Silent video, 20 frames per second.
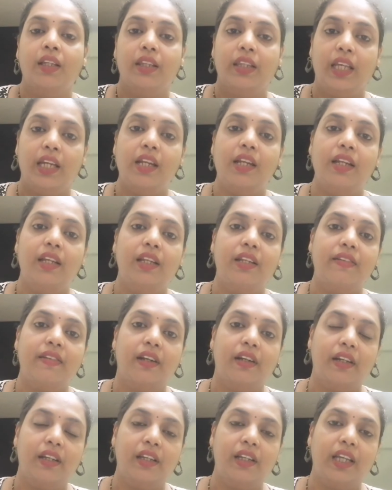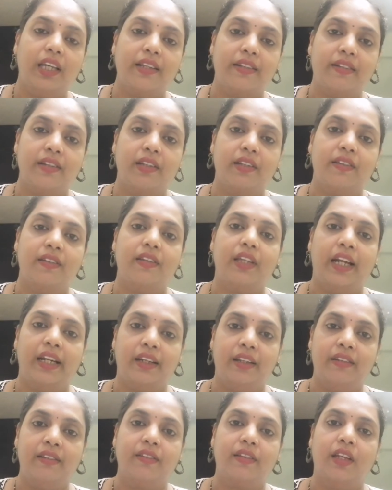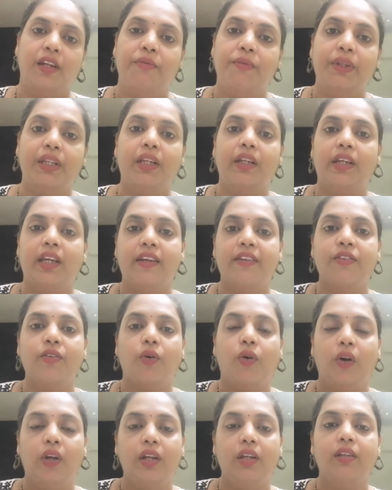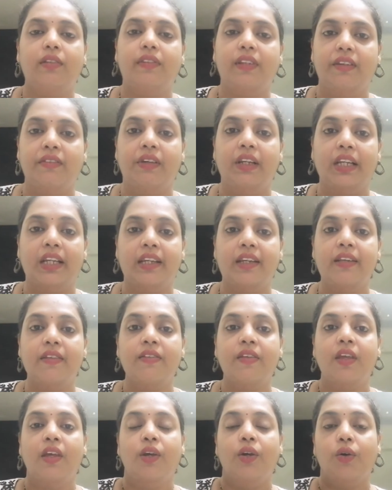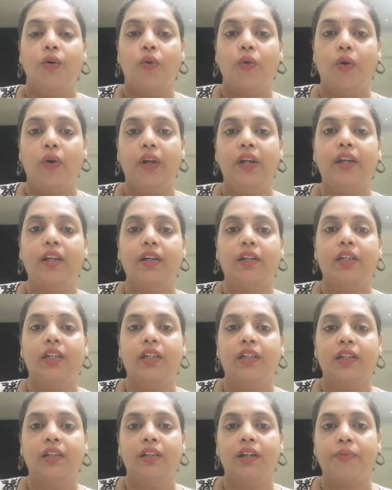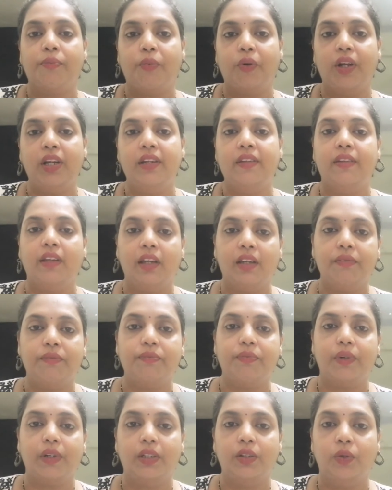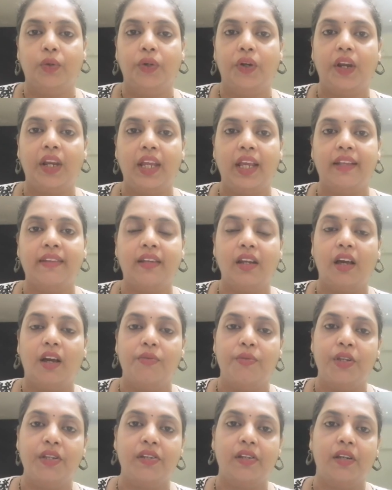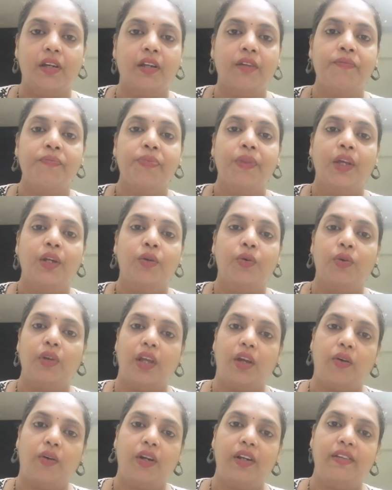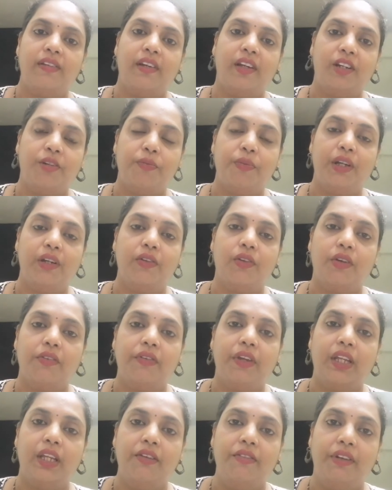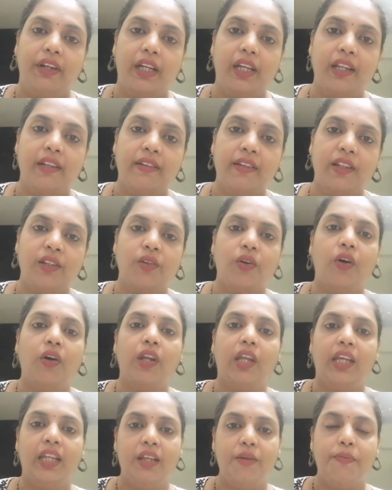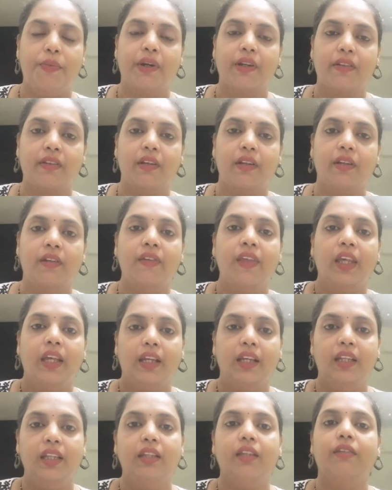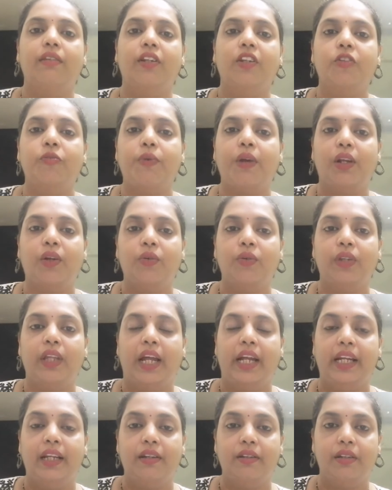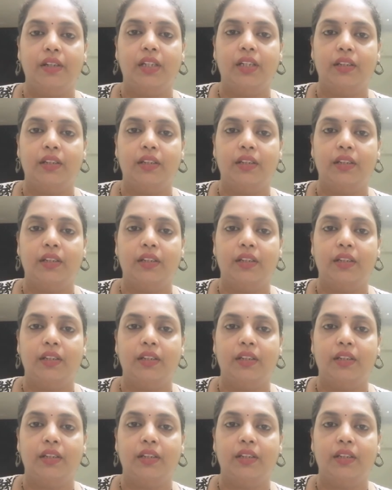Then in certain cases, that is criminal case or civil case, court appoints a notary as a commissioner to record statements of any witnesses or any person in respect to that